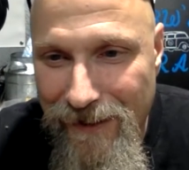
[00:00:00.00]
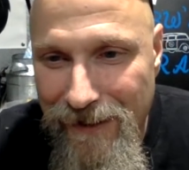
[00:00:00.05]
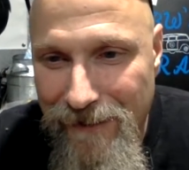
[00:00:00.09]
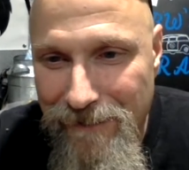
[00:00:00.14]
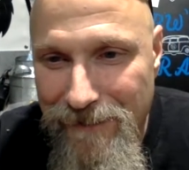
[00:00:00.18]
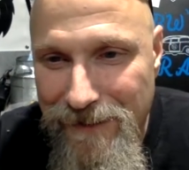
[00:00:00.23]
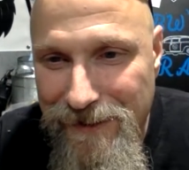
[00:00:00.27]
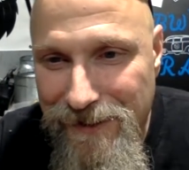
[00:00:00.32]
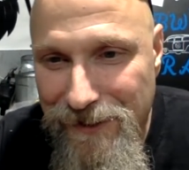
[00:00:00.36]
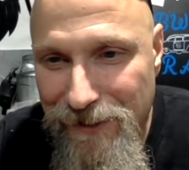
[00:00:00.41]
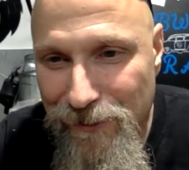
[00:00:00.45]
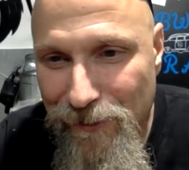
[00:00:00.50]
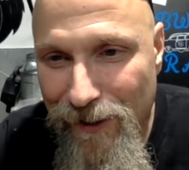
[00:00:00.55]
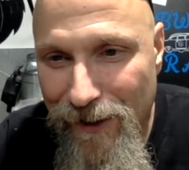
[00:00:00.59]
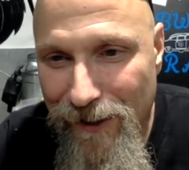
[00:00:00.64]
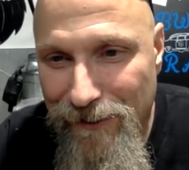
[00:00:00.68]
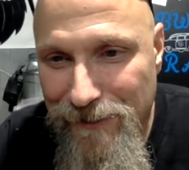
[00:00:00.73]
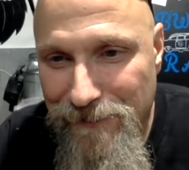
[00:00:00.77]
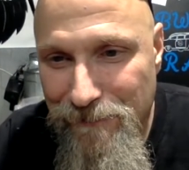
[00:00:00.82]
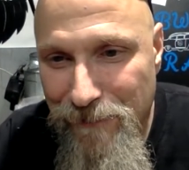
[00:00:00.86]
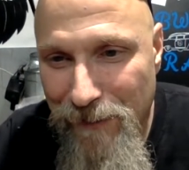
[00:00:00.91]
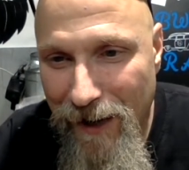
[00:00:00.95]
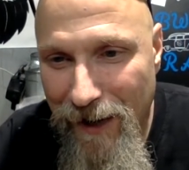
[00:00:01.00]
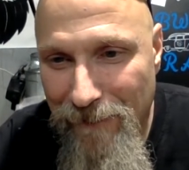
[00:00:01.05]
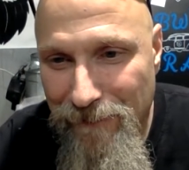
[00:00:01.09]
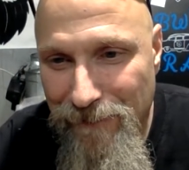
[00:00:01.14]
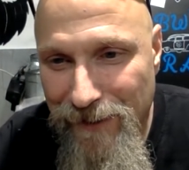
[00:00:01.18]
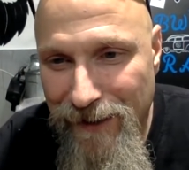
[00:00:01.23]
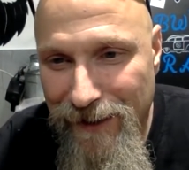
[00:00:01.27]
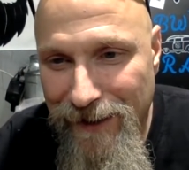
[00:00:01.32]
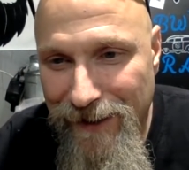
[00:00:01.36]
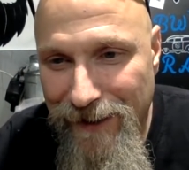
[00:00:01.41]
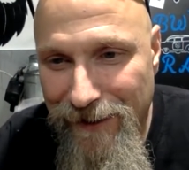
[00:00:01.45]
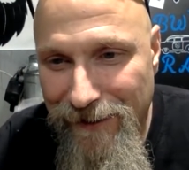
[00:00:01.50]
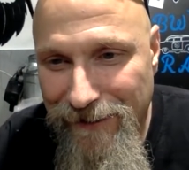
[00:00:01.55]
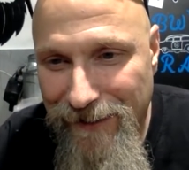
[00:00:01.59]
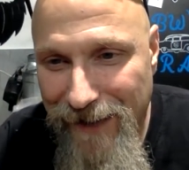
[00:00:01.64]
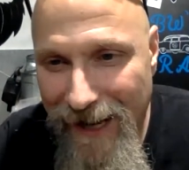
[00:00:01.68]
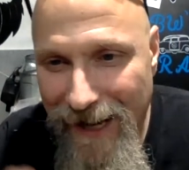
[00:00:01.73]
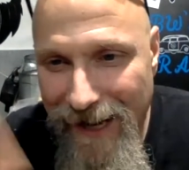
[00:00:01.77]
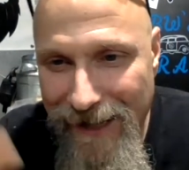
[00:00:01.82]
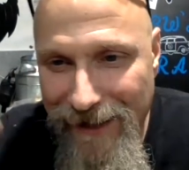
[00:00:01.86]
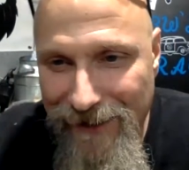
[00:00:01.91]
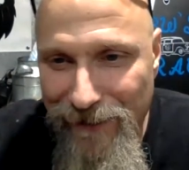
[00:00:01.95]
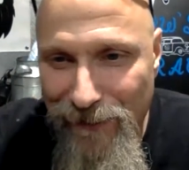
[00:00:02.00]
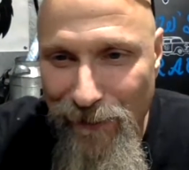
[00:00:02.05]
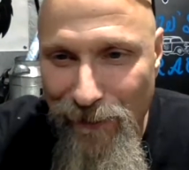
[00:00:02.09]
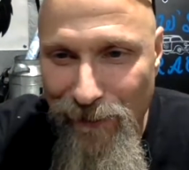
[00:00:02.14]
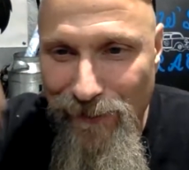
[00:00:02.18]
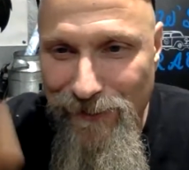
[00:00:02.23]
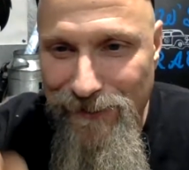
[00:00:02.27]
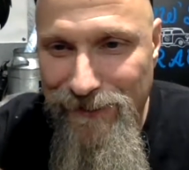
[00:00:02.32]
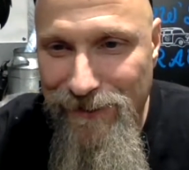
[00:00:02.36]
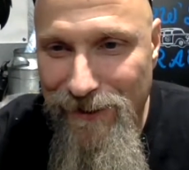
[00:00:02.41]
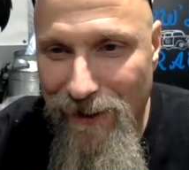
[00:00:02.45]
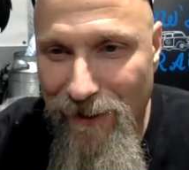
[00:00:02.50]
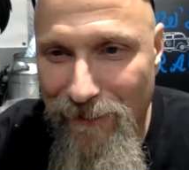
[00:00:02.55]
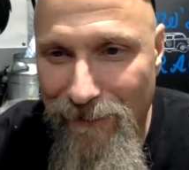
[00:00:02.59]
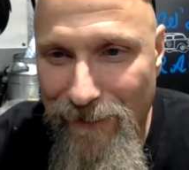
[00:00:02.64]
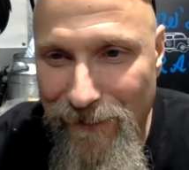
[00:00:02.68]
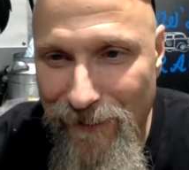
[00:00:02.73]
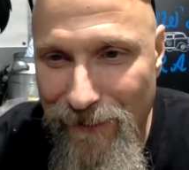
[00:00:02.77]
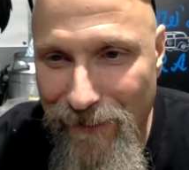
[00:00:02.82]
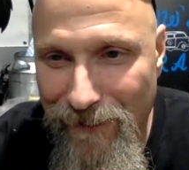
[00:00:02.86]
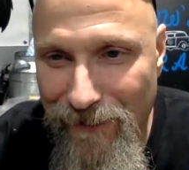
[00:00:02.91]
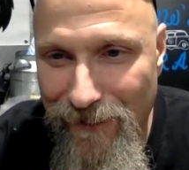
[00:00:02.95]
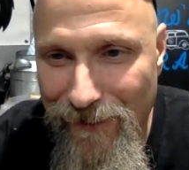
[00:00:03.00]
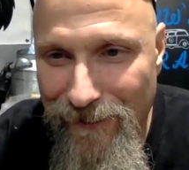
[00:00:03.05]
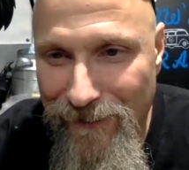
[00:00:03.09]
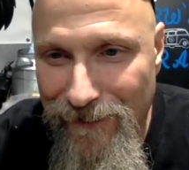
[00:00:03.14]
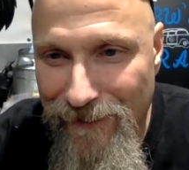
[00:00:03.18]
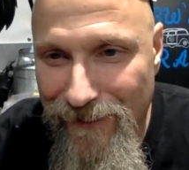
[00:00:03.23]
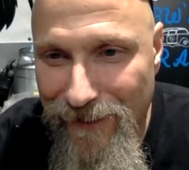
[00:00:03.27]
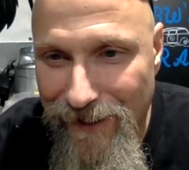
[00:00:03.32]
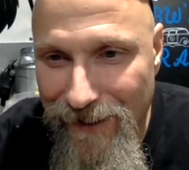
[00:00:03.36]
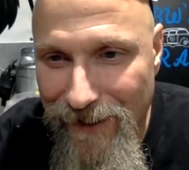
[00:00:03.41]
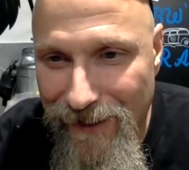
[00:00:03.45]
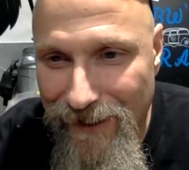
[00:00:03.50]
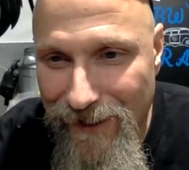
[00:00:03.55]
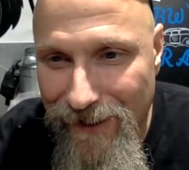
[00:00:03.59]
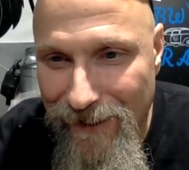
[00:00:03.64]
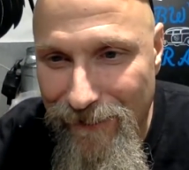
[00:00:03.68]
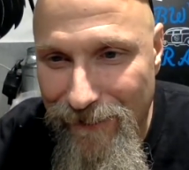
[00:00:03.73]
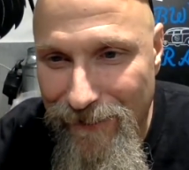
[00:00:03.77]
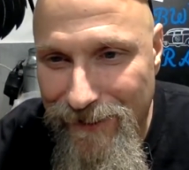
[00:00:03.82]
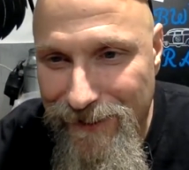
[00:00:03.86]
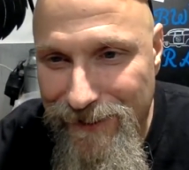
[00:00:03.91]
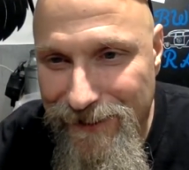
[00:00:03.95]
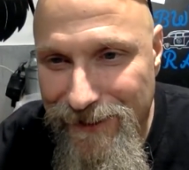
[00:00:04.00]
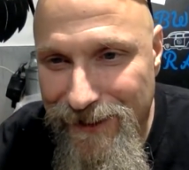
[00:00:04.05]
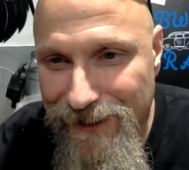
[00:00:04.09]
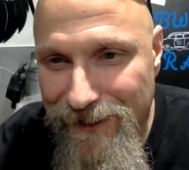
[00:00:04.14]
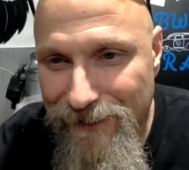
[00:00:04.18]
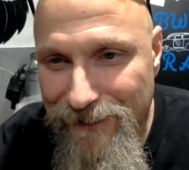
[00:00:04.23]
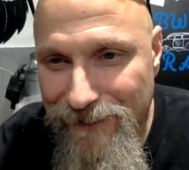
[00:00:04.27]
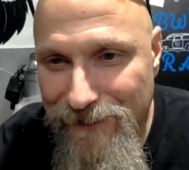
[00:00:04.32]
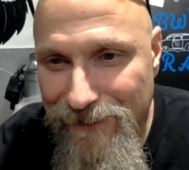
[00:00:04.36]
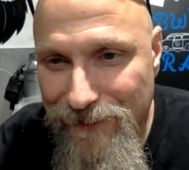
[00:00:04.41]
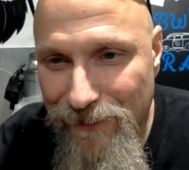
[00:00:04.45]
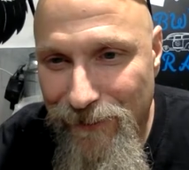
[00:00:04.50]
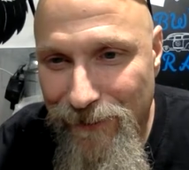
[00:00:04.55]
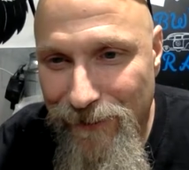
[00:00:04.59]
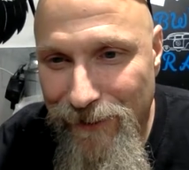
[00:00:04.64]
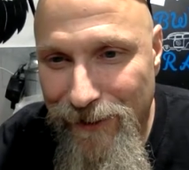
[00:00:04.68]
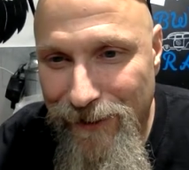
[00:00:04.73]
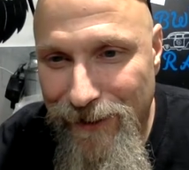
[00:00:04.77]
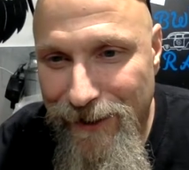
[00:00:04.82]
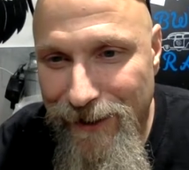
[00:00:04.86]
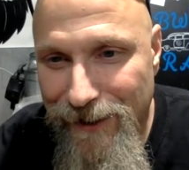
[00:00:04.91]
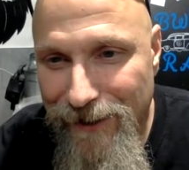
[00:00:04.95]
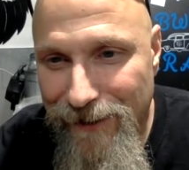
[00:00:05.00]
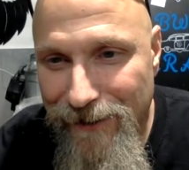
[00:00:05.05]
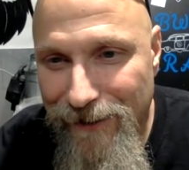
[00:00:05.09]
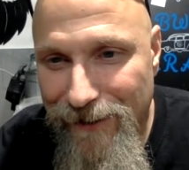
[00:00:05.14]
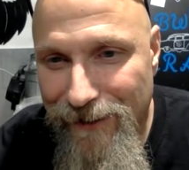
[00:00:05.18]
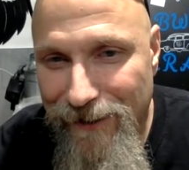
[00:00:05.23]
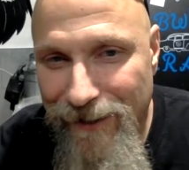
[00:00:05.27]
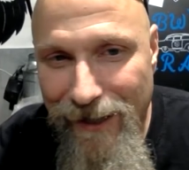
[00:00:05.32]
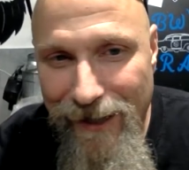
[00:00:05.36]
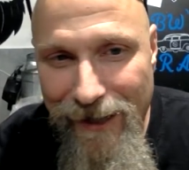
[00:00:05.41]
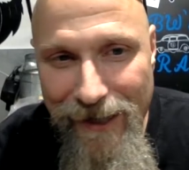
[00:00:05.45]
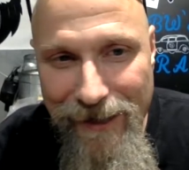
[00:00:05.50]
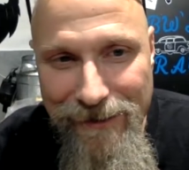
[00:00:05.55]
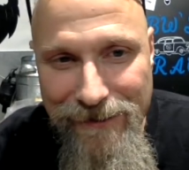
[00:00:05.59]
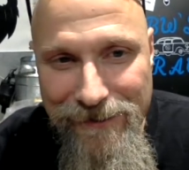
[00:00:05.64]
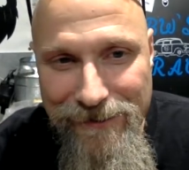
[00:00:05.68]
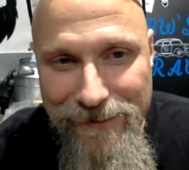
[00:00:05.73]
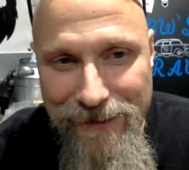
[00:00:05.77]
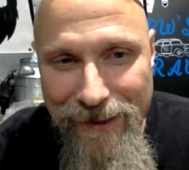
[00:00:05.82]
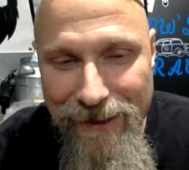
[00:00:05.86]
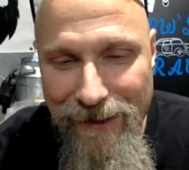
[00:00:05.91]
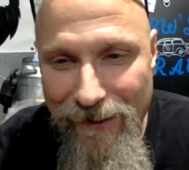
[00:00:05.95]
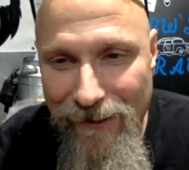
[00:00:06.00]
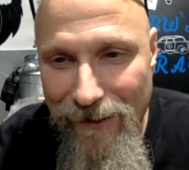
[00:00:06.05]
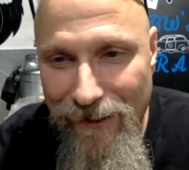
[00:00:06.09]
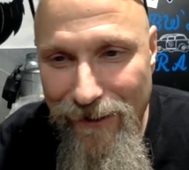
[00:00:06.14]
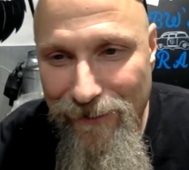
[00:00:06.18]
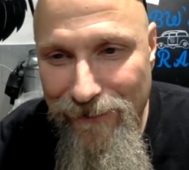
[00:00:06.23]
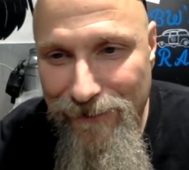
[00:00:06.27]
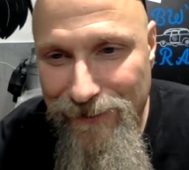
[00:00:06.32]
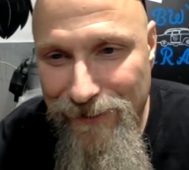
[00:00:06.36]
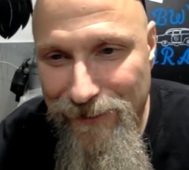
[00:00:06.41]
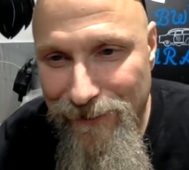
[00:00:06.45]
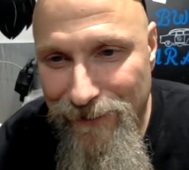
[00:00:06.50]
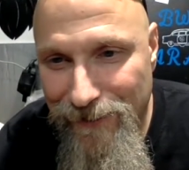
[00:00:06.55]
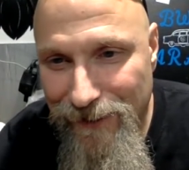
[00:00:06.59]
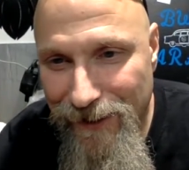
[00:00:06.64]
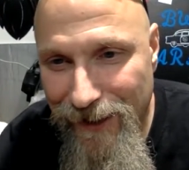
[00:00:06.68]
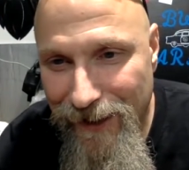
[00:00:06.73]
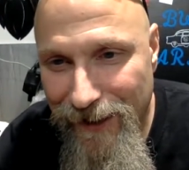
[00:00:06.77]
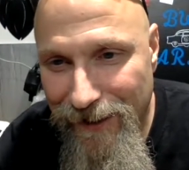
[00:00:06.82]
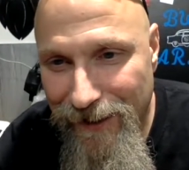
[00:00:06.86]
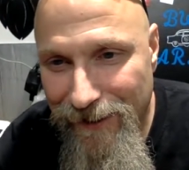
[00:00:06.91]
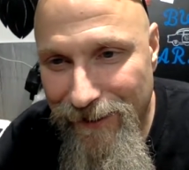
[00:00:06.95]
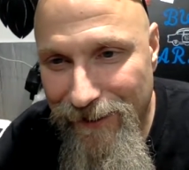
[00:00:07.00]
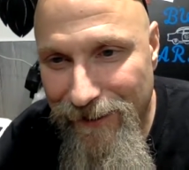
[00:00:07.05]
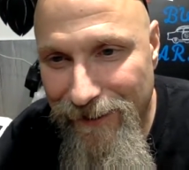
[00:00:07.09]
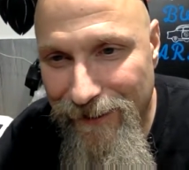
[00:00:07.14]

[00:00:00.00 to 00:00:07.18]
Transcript: Let me see who else popped in there. Daniel, what's going on? I want to see who's going in here and that I hadn't said hello to yet.